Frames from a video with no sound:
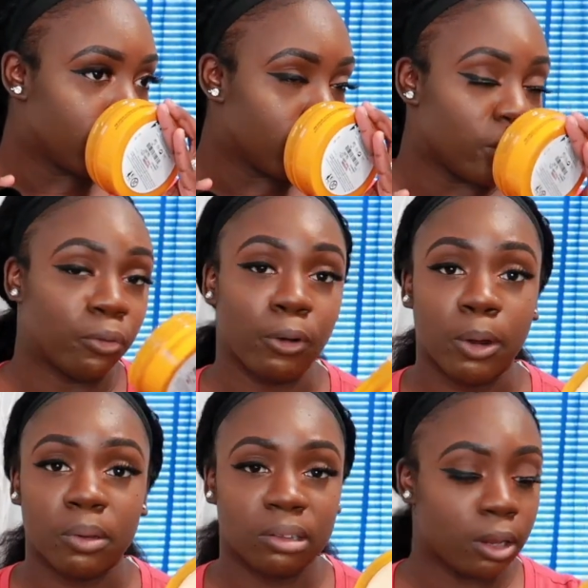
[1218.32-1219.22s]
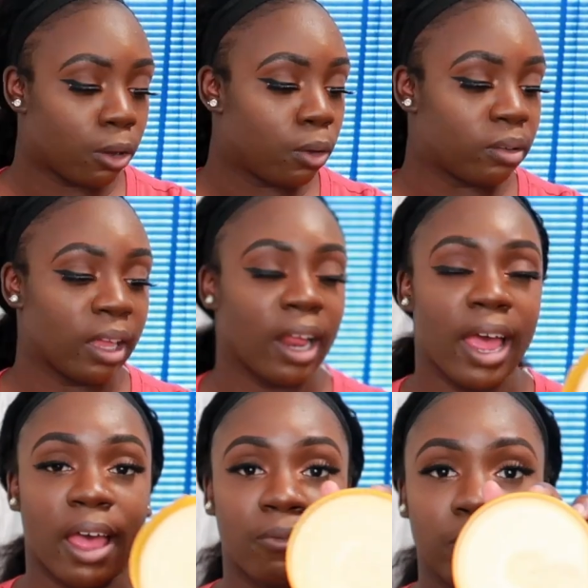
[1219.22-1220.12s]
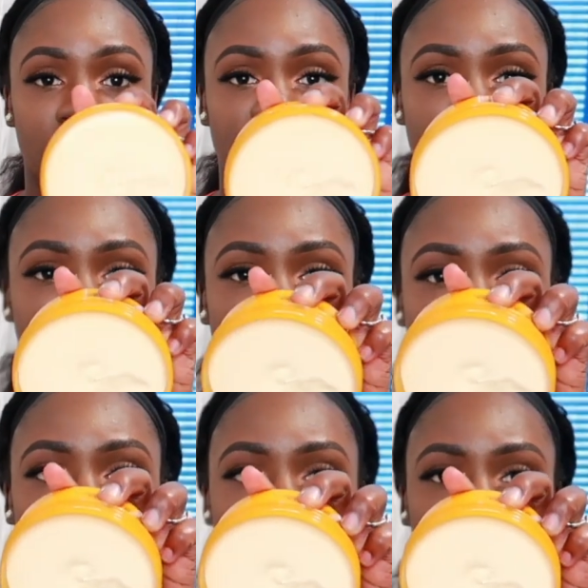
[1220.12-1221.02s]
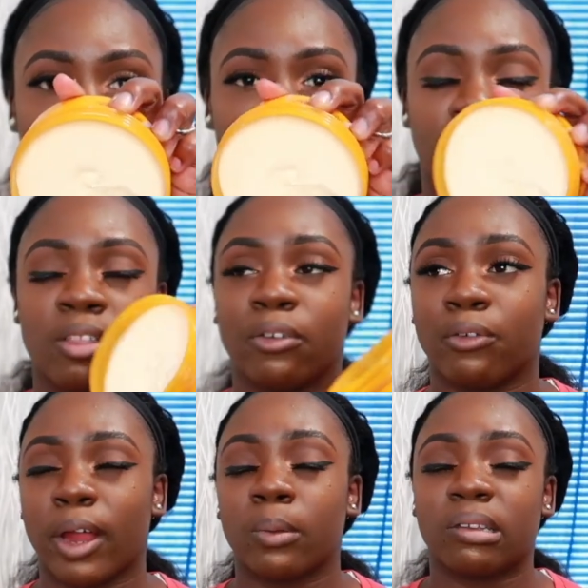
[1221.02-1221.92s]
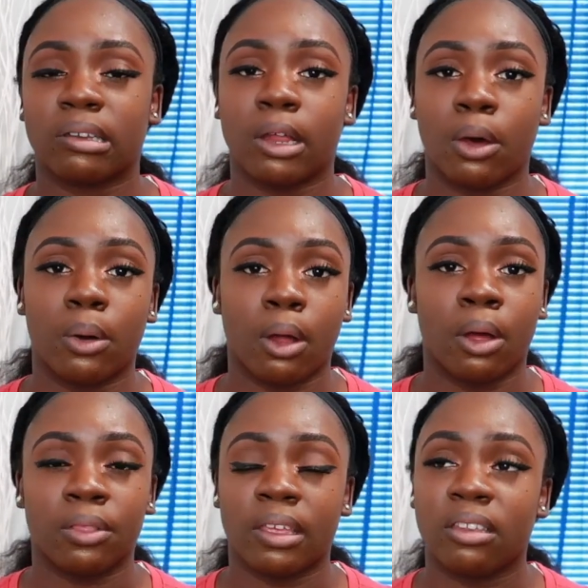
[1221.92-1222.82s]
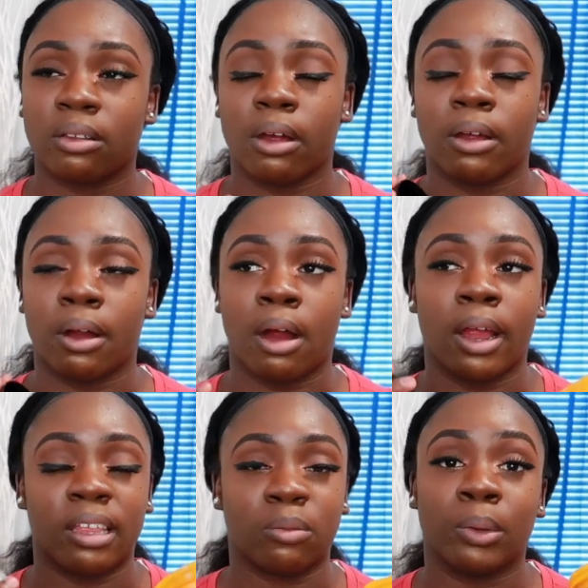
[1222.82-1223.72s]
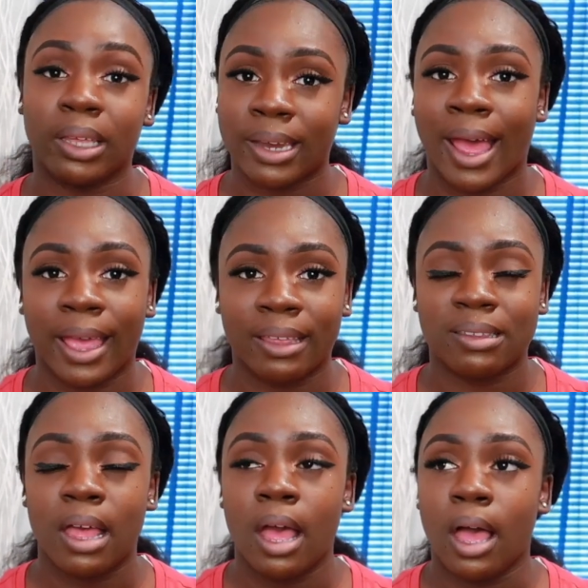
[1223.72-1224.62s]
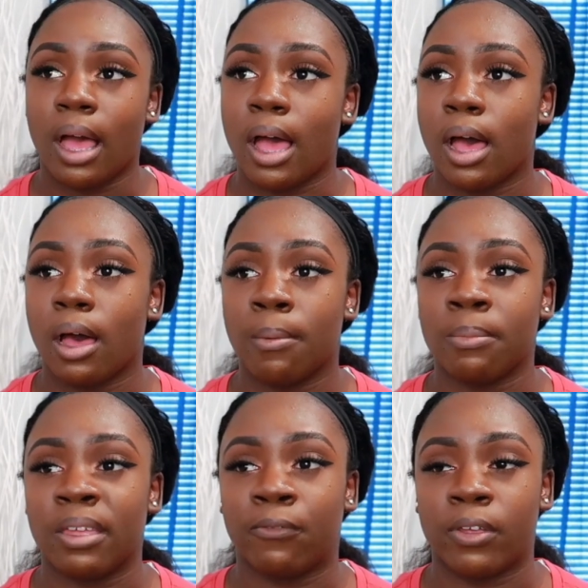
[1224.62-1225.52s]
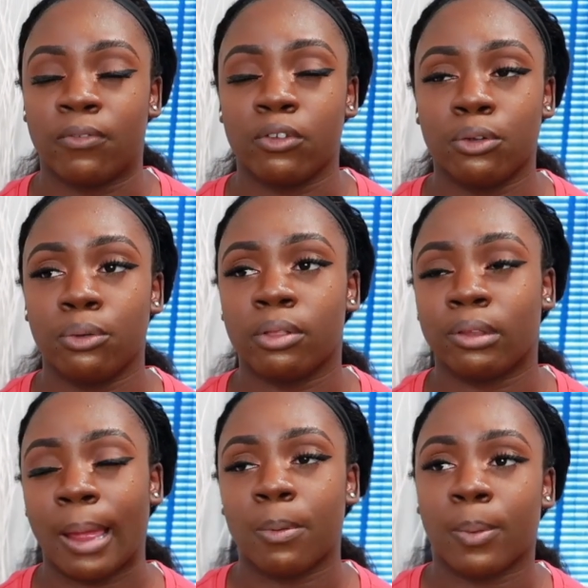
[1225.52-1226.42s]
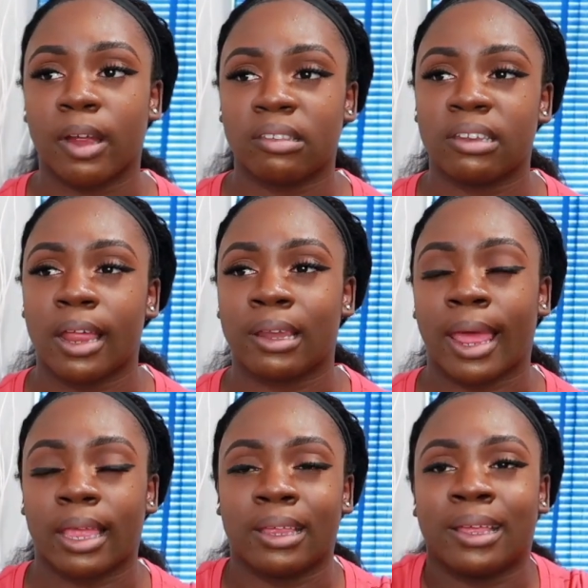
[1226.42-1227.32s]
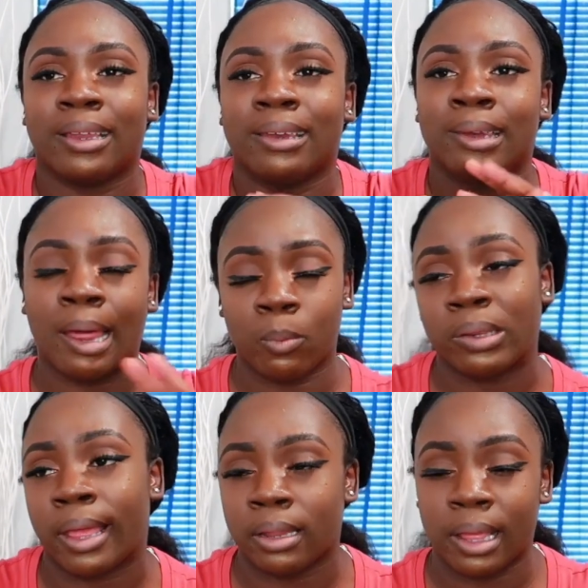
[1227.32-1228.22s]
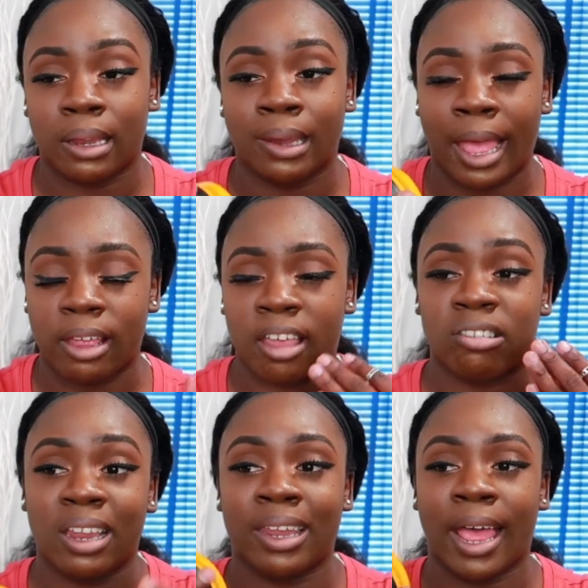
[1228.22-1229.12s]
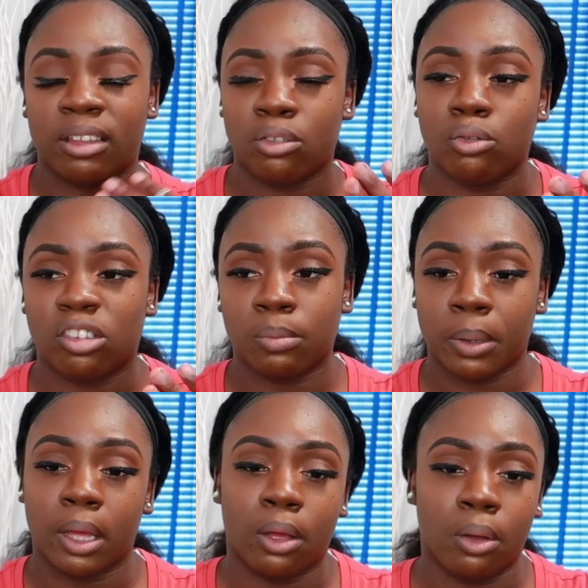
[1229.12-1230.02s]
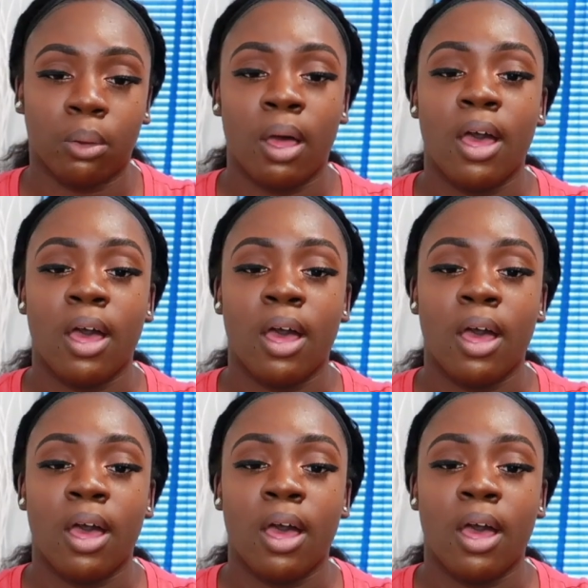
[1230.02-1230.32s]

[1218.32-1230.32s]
the fragrance loads and i have used this already the fragrance load on these is really nice um if, if you're the type of person that like that that like actually like to smell